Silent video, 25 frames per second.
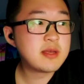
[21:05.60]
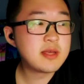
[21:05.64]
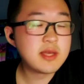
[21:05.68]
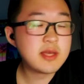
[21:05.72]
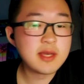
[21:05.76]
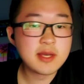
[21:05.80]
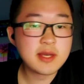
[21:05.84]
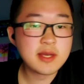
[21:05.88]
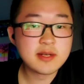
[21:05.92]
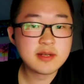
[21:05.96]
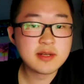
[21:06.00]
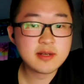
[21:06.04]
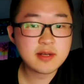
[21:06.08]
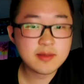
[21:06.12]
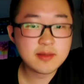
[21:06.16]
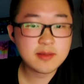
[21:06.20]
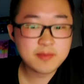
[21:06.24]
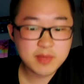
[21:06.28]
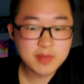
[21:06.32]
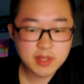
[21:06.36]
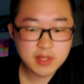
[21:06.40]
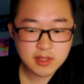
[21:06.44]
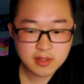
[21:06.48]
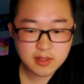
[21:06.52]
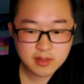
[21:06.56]
He ended up
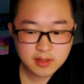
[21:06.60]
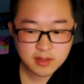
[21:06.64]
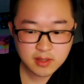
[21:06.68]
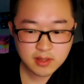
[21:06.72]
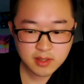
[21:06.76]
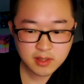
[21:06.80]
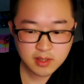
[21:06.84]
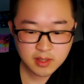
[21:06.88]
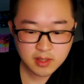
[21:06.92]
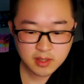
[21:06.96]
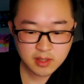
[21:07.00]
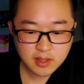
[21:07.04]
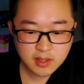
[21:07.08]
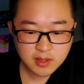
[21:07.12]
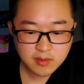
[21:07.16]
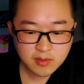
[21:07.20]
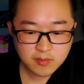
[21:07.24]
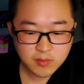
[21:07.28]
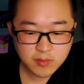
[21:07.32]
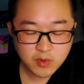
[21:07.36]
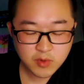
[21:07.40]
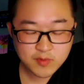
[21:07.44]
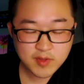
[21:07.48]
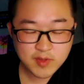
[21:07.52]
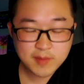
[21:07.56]
being
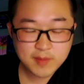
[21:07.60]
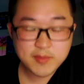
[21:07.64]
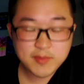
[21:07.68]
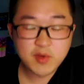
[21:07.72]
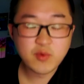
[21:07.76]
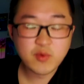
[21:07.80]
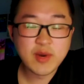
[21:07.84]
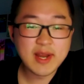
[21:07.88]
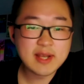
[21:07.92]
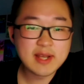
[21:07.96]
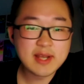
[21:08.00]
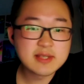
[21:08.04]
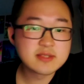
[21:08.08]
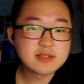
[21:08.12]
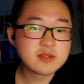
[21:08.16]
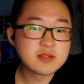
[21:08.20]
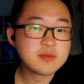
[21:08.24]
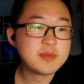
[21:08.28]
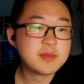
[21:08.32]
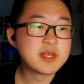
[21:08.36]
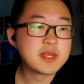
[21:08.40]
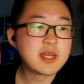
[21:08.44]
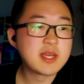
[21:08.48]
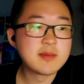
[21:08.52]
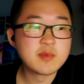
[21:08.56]
moved up the ranks. So he
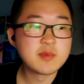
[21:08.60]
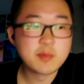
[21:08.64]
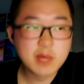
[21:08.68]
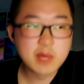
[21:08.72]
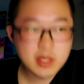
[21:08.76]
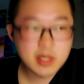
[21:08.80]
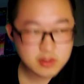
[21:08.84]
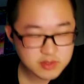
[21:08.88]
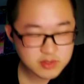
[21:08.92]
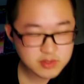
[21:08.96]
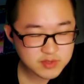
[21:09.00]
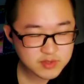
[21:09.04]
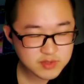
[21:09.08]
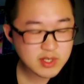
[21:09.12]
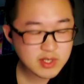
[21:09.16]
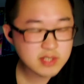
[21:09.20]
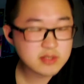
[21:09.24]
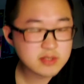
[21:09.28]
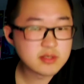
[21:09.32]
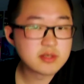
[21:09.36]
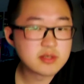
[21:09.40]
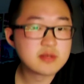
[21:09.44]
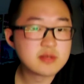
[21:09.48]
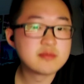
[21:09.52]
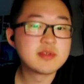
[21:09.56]
became the medical
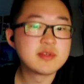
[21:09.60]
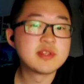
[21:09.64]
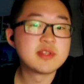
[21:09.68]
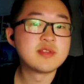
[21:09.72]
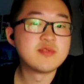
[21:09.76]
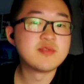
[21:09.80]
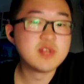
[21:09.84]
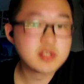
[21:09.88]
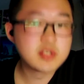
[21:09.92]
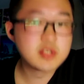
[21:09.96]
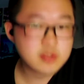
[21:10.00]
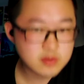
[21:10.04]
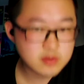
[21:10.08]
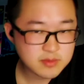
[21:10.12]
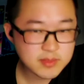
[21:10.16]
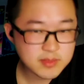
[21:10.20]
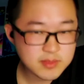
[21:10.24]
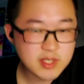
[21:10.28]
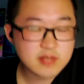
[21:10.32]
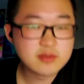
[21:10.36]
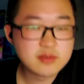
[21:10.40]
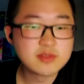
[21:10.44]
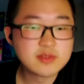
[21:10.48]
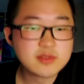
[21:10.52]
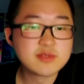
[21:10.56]
director, then the regional
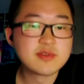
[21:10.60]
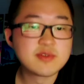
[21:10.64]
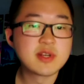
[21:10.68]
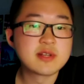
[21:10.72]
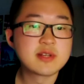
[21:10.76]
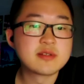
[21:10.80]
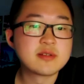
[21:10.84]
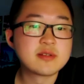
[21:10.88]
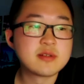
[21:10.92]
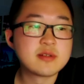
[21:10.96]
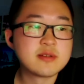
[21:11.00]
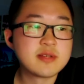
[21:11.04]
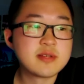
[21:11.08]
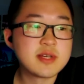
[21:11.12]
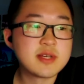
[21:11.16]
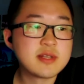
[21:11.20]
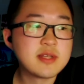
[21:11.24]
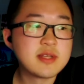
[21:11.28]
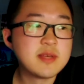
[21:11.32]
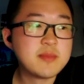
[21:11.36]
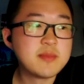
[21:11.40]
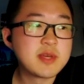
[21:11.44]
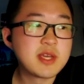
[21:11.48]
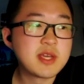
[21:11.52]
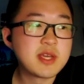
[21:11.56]
medical director, then
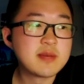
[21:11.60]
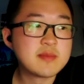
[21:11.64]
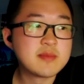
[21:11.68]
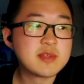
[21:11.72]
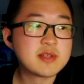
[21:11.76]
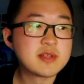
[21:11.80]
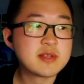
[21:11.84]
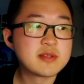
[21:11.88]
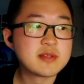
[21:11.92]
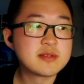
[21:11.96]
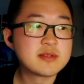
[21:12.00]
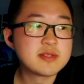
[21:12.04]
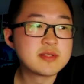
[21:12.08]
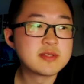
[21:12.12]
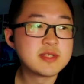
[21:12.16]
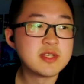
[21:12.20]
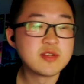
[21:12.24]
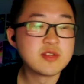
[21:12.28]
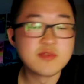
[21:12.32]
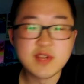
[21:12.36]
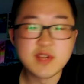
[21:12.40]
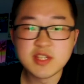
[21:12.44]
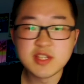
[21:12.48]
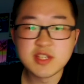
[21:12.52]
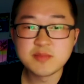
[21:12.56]
he became the
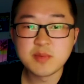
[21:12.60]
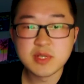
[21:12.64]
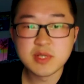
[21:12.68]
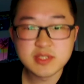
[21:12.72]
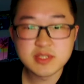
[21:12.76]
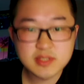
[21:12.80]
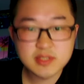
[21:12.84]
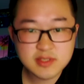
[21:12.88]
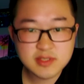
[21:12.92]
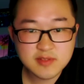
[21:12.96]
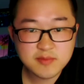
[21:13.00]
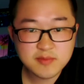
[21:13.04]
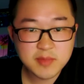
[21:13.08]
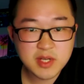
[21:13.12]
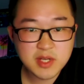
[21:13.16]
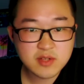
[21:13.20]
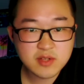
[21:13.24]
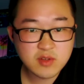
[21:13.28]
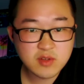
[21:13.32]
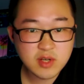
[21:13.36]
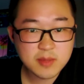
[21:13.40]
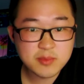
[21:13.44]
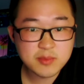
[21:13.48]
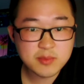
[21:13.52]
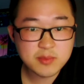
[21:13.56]
senior vice president of
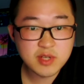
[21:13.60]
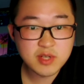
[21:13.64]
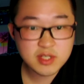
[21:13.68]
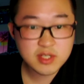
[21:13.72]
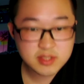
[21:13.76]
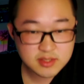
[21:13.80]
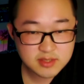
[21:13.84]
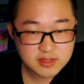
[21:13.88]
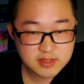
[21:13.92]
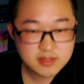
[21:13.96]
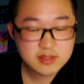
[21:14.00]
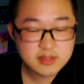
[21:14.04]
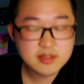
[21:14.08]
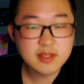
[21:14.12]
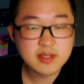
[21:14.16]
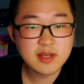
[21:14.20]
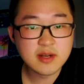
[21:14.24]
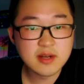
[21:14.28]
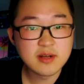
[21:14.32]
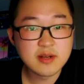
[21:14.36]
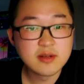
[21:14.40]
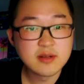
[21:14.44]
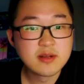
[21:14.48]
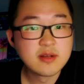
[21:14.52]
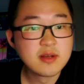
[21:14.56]
medical operations there.